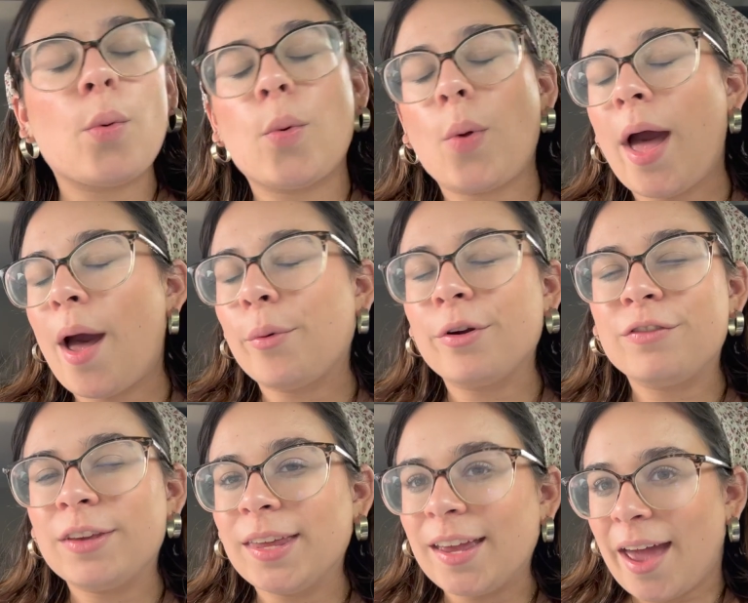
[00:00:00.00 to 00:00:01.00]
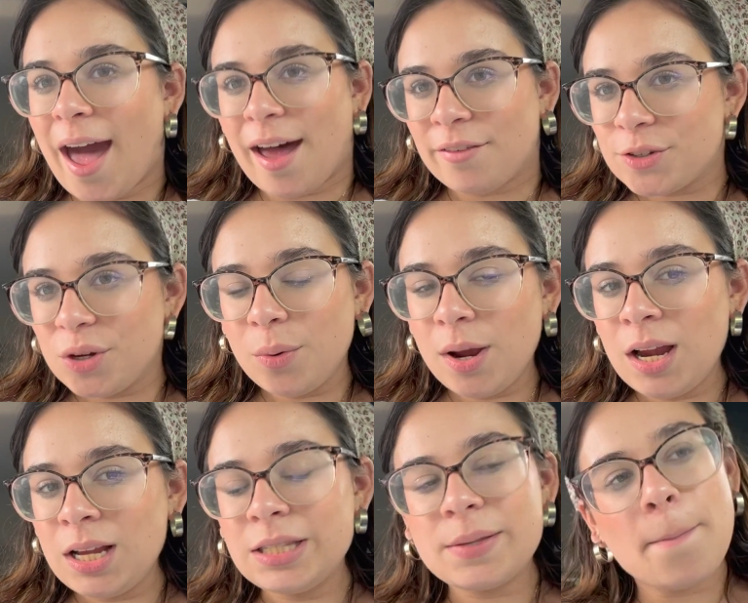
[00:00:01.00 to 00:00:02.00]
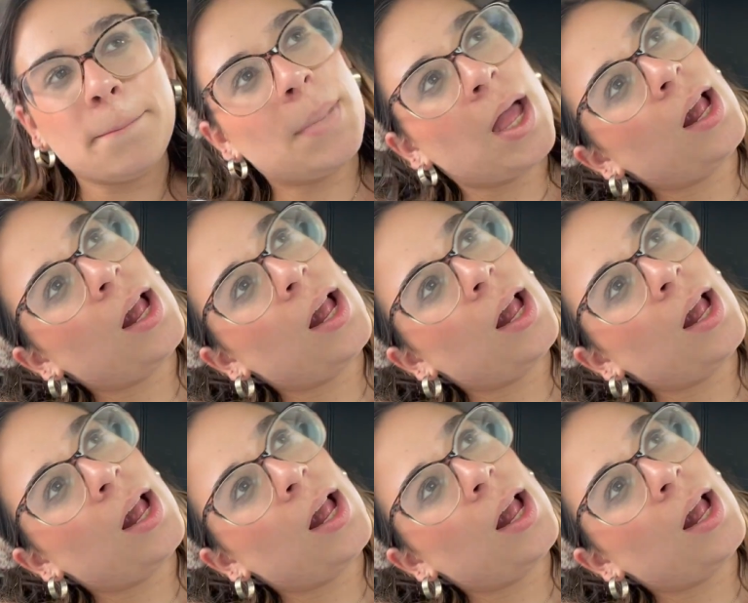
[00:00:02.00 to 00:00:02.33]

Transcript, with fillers: how we're feeling afterwards. But,